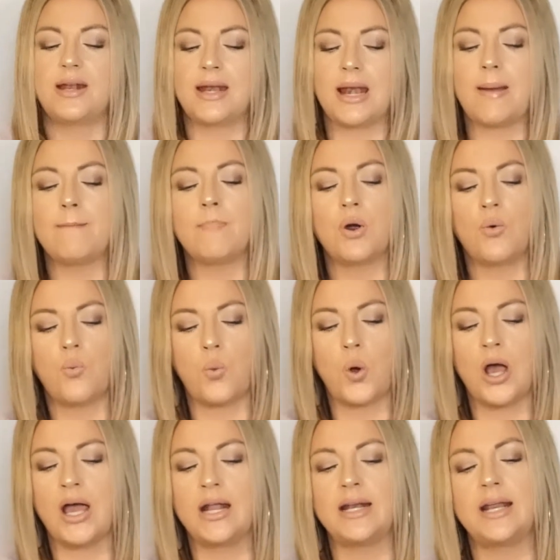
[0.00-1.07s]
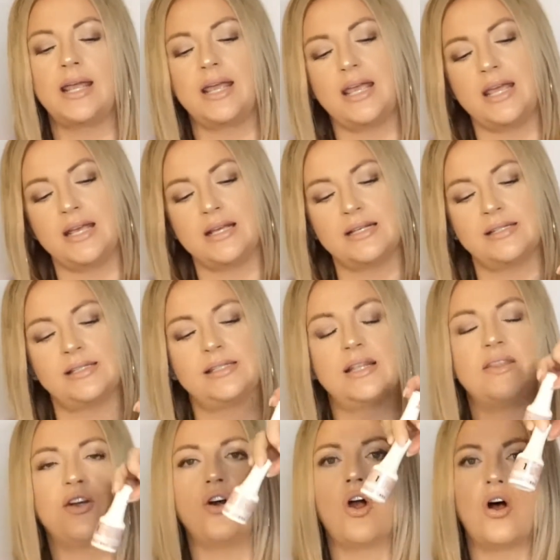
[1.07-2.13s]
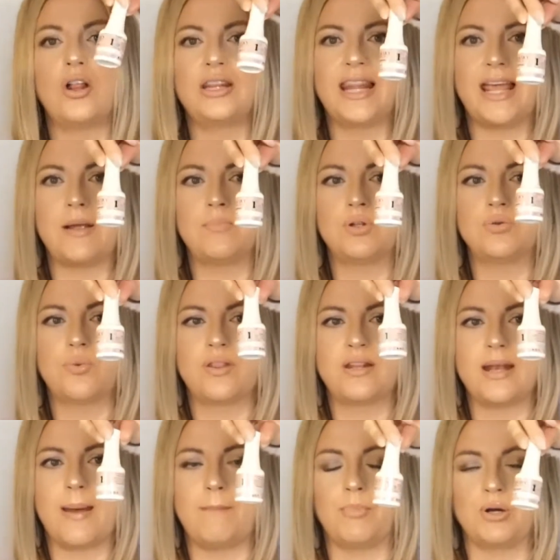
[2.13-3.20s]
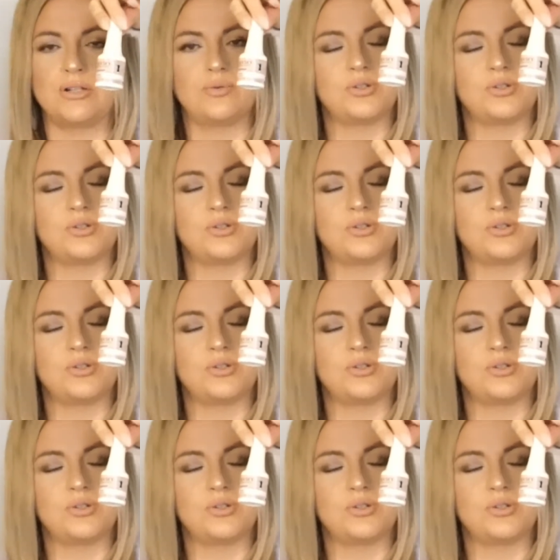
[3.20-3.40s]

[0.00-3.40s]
Number 1 is, they're all labeled with numbers,